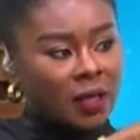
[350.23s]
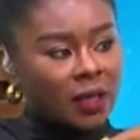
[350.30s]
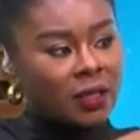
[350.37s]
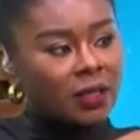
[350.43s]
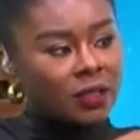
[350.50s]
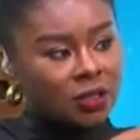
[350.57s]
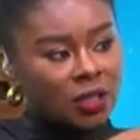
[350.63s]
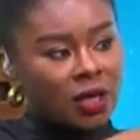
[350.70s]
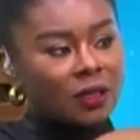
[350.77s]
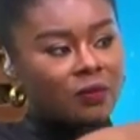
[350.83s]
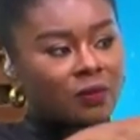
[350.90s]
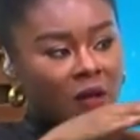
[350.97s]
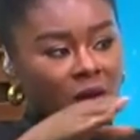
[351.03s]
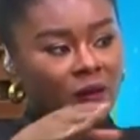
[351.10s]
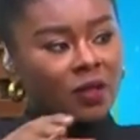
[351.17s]
early child
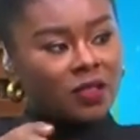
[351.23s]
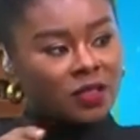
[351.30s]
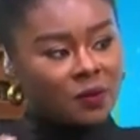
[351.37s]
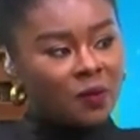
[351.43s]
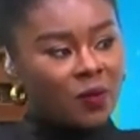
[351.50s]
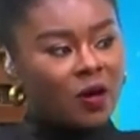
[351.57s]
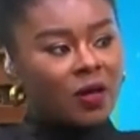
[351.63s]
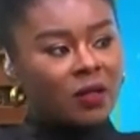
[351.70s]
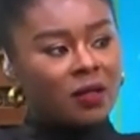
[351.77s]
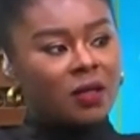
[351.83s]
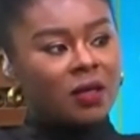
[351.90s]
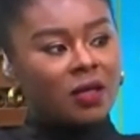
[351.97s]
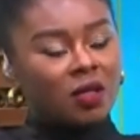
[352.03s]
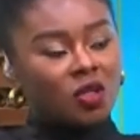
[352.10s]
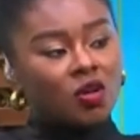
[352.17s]
marriage part.
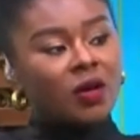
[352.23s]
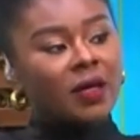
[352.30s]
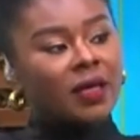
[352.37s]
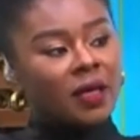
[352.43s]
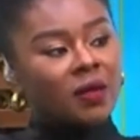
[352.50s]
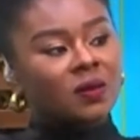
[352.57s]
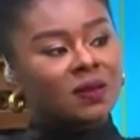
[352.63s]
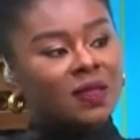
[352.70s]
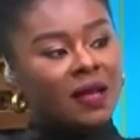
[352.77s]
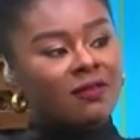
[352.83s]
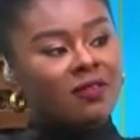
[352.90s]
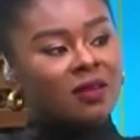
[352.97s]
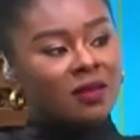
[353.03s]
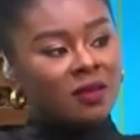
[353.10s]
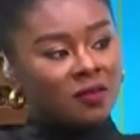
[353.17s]
Young girls
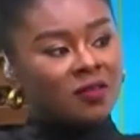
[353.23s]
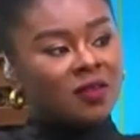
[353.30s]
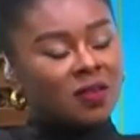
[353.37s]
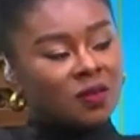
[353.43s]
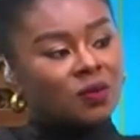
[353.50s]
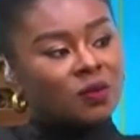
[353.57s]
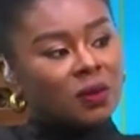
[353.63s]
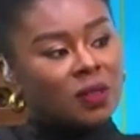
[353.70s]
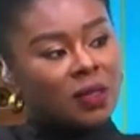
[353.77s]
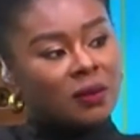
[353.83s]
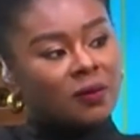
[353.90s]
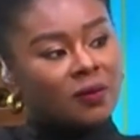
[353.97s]
having fistula.